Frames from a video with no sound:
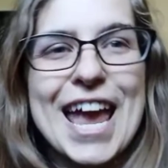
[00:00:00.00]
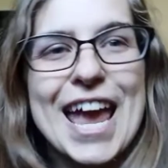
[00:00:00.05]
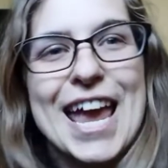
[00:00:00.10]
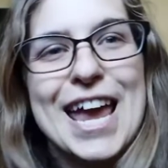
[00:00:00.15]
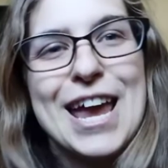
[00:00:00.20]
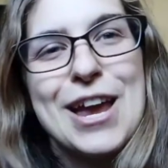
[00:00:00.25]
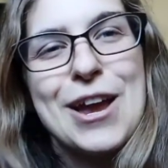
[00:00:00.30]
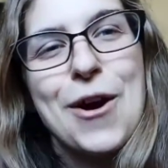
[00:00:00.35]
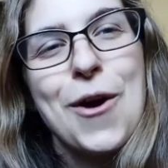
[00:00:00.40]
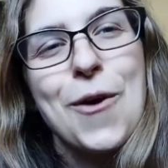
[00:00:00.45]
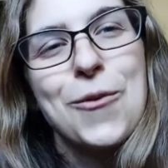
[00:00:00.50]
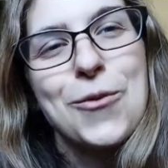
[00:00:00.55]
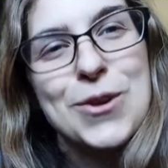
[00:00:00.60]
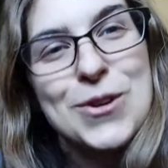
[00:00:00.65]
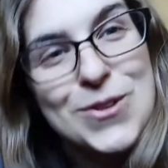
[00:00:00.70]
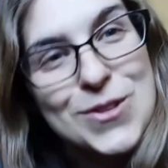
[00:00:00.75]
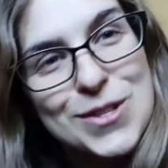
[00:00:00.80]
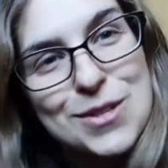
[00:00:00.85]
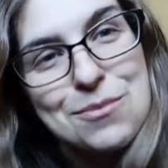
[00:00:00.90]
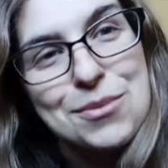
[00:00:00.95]
a
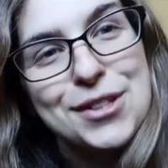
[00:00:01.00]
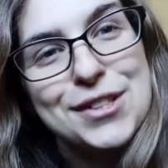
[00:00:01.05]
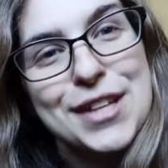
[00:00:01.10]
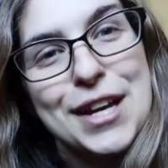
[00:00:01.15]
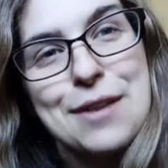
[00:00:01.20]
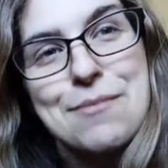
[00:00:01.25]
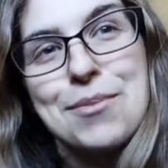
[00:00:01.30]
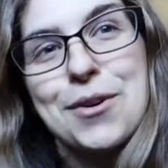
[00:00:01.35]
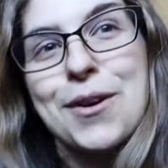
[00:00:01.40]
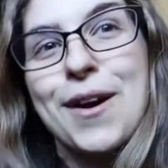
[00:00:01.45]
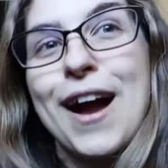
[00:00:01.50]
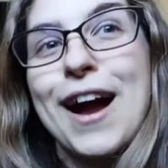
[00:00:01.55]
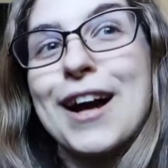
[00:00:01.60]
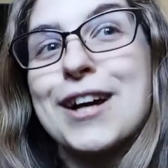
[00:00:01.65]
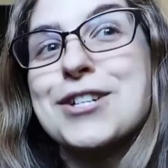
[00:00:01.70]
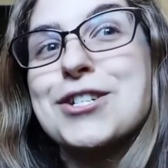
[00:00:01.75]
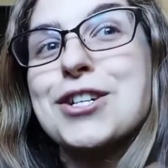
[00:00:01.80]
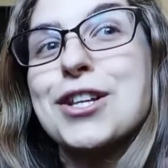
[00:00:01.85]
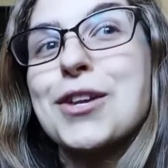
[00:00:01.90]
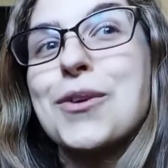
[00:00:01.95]
reusable diaper
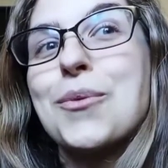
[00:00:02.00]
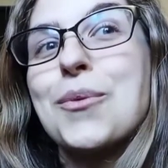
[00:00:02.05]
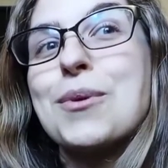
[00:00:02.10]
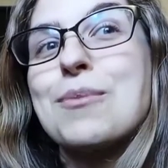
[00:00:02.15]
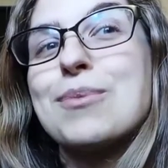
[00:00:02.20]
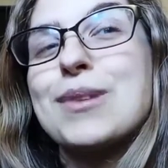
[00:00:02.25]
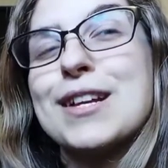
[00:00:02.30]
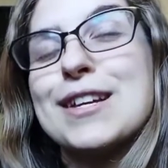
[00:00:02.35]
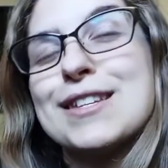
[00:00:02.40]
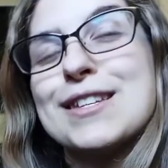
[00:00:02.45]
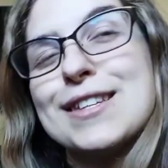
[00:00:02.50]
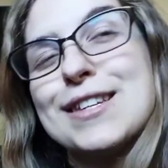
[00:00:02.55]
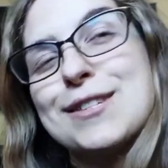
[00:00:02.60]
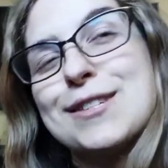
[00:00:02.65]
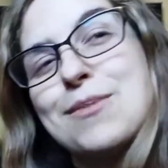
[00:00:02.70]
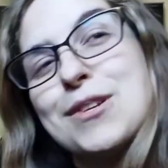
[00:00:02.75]
actually replaces